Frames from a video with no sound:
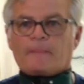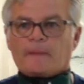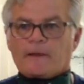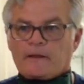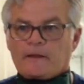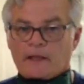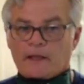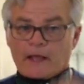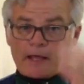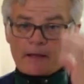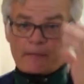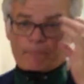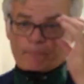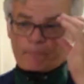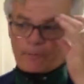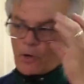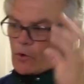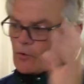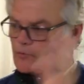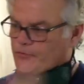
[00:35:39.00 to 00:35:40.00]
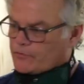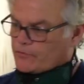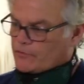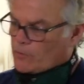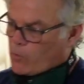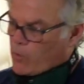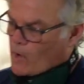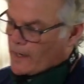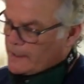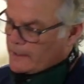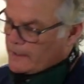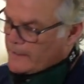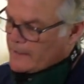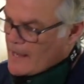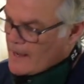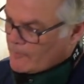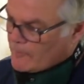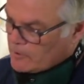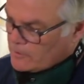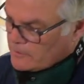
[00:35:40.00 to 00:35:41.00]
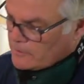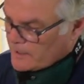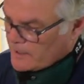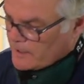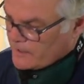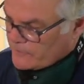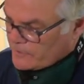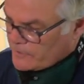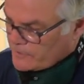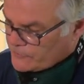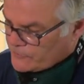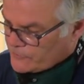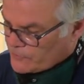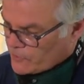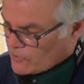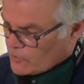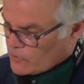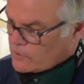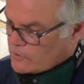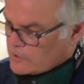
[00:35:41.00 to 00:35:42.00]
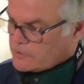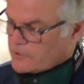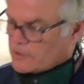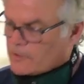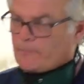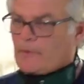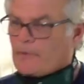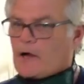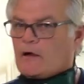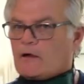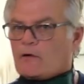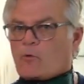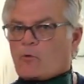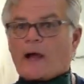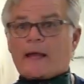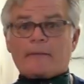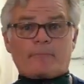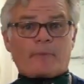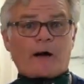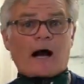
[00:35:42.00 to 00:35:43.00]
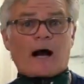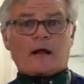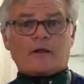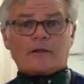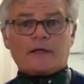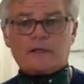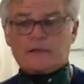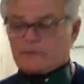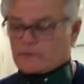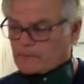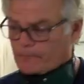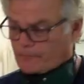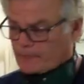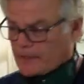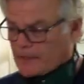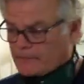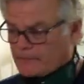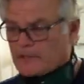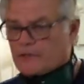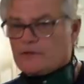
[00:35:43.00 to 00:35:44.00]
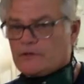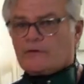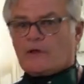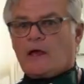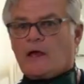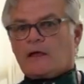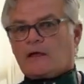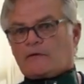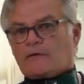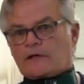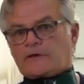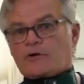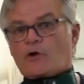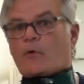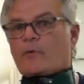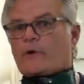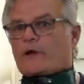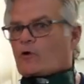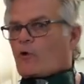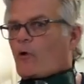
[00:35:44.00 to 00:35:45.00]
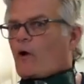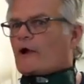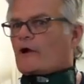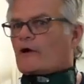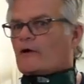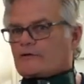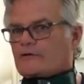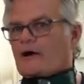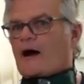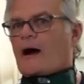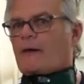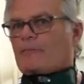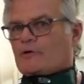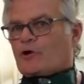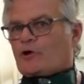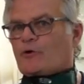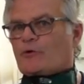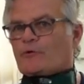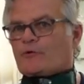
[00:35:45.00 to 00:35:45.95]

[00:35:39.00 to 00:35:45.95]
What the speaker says: And both the white enamel and the Enduro White Poly, the pigmented, they don't require a top coat.